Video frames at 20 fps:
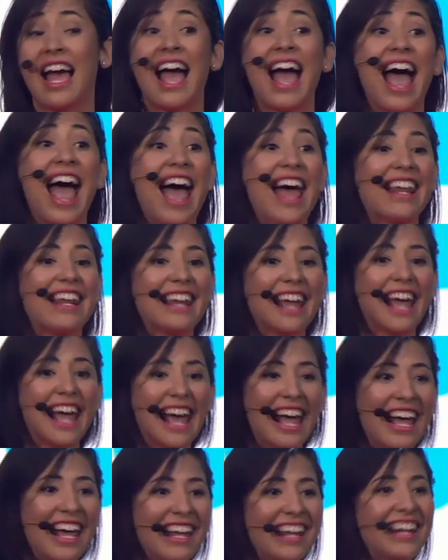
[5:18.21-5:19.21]
and
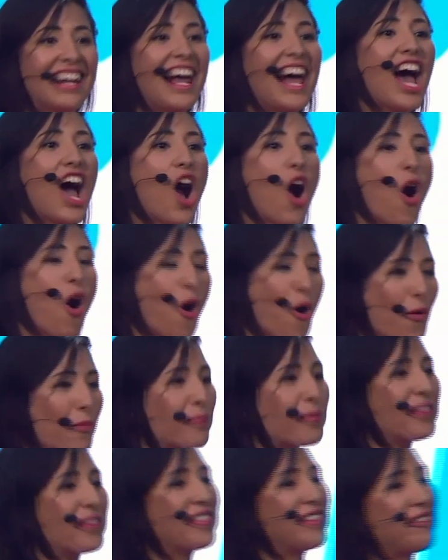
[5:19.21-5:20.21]
end
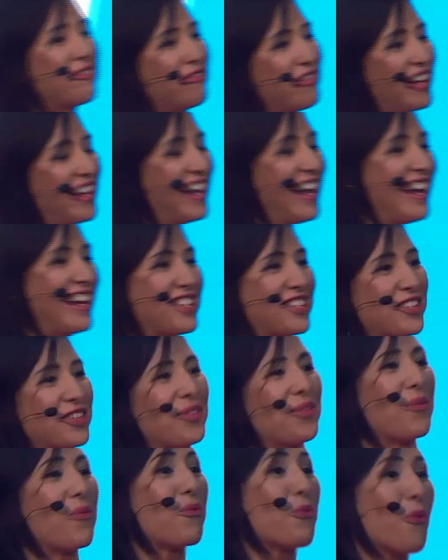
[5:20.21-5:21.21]

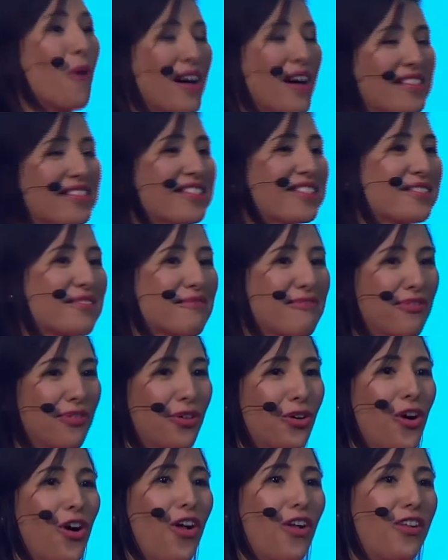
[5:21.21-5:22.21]
open-defecation once and for
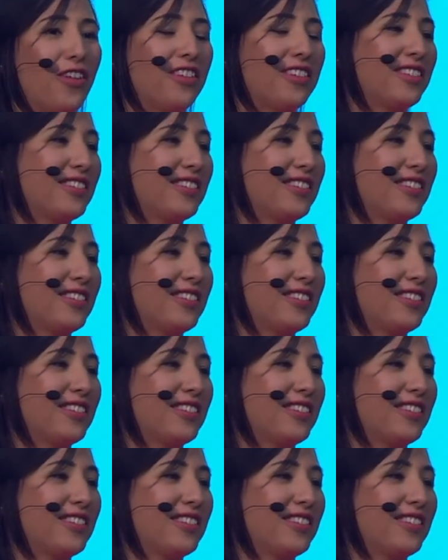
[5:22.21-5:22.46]
all.